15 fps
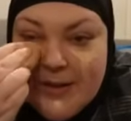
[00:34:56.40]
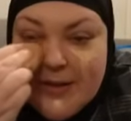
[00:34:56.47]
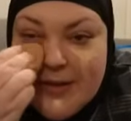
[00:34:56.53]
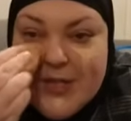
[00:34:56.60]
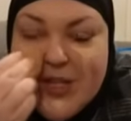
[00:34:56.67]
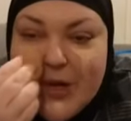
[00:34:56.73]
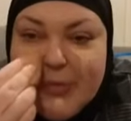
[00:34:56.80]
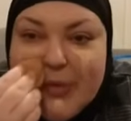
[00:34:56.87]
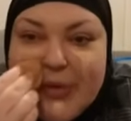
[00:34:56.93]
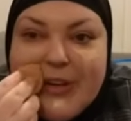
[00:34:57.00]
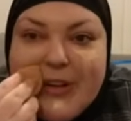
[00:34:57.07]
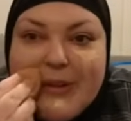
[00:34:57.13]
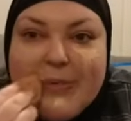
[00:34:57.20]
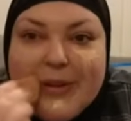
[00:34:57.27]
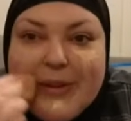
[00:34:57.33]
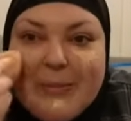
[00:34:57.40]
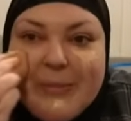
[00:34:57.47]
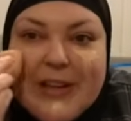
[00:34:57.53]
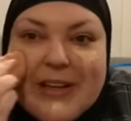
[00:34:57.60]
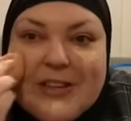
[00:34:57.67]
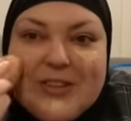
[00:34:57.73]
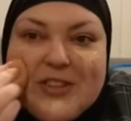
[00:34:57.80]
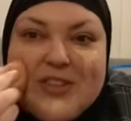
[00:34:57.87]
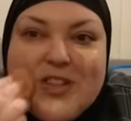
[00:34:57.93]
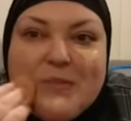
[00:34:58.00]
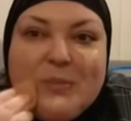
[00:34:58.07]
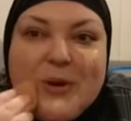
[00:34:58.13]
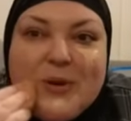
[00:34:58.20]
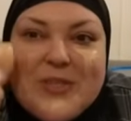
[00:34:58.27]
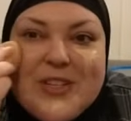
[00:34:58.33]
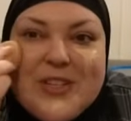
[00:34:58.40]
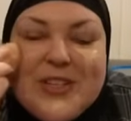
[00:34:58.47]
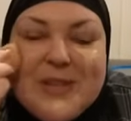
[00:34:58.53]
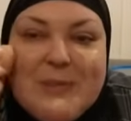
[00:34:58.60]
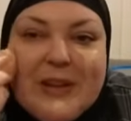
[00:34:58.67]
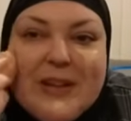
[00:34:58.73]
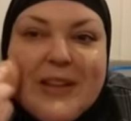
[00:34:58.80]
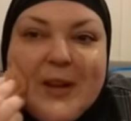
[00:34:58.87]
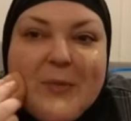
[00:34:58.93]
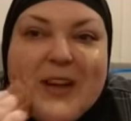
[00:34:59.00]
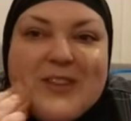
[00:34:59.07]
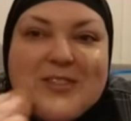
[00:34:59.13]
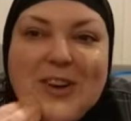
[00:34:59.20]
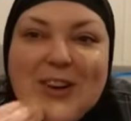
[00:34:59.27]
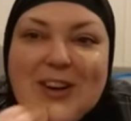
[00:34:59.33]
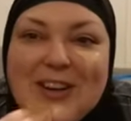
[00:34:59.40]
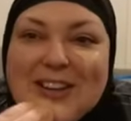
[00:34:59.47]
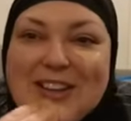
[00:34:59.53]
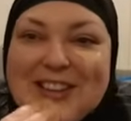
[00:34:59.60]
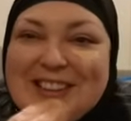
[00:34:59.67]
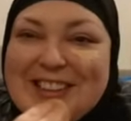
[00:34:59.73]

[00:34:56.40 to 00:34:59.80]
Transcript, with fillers: Is your beauty blender supposed to smell like wet dog?